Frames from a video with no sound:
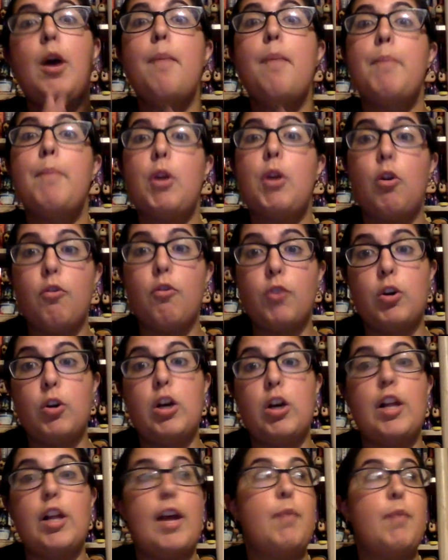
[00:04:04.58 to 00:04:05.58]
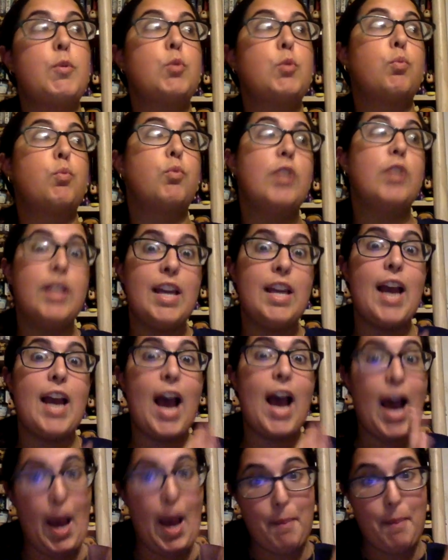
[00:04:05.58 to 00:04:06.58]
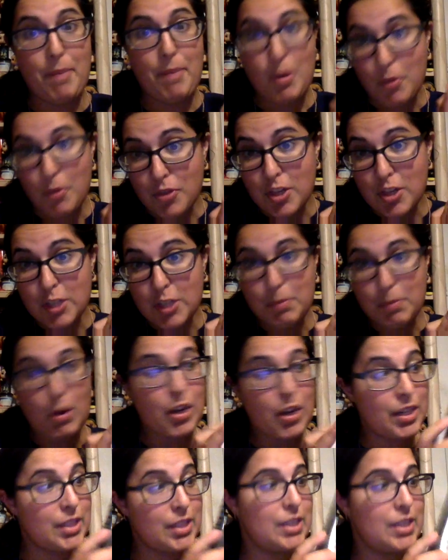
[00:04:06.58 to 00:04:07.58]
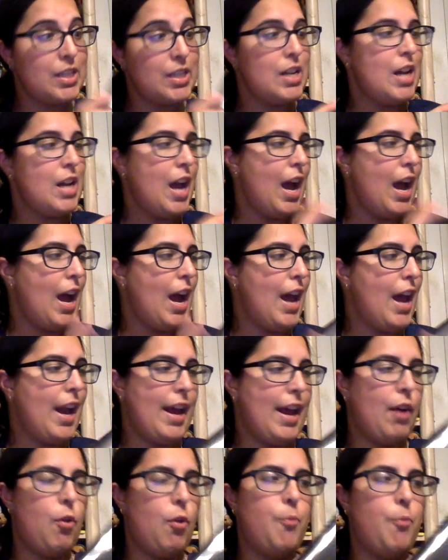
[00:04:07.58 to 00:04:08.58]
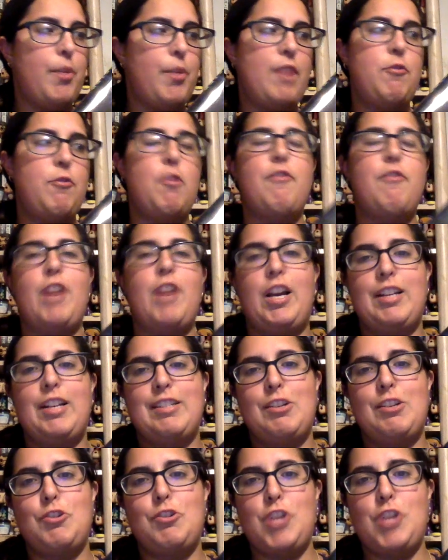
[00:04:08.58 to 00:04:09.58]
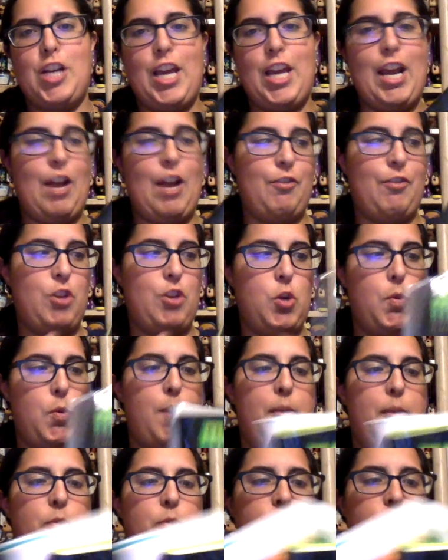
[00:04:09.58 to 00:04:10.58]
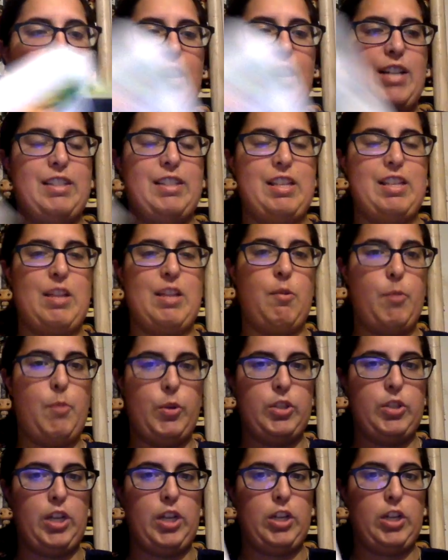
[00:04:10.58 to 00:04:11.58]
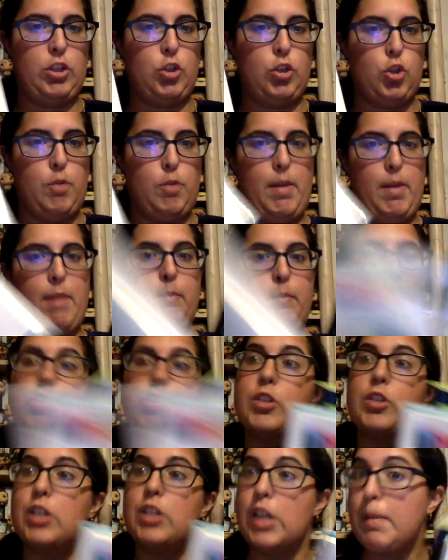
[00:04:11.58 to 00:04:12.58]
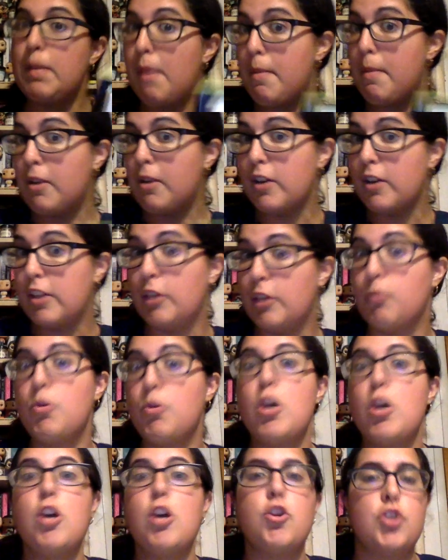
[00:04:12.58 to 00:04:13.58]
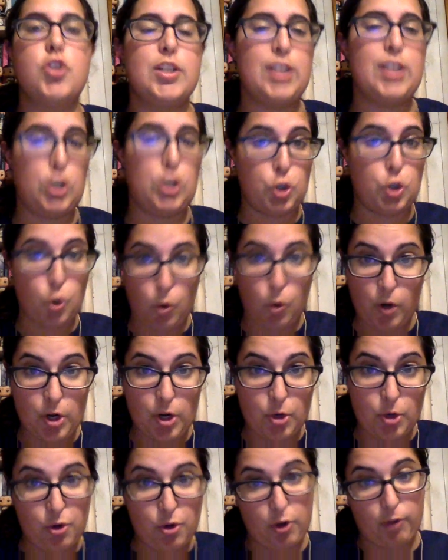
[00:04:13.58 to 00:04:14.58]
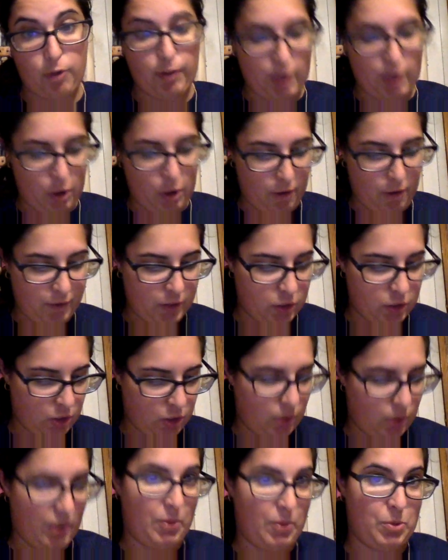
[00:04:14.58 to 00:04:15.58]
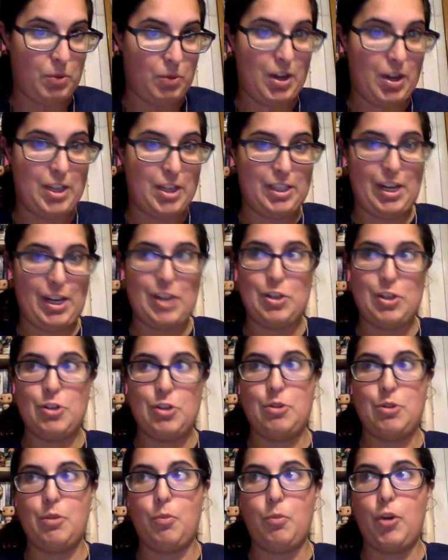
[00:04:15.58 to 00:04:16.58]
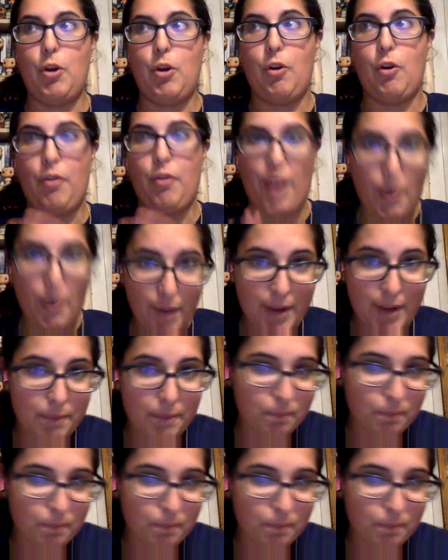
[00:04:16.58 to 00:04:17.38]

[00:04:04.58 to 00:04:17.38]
But overall, I was really happy with these books, and I hope that if you have not considered checking it out that you will, but it was really nice that they were both signed to me personally by Mary Lou. She does not tour New York very often, so that was why I decided to do the pre-order that way.